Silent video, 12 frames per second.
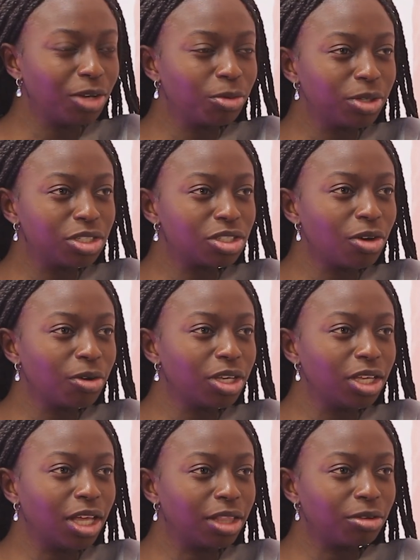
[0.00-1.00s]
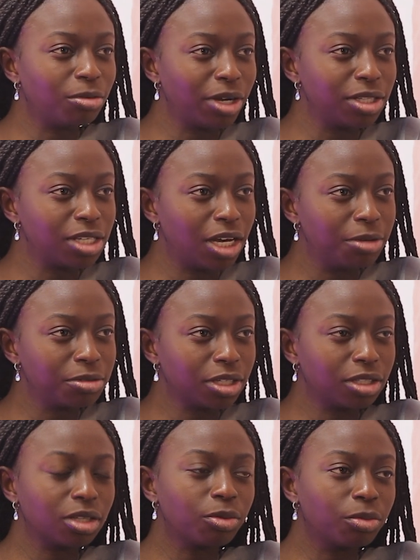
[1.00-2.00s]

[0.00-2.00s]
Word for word: Yeah, we just like, don't eat at the right times. Like,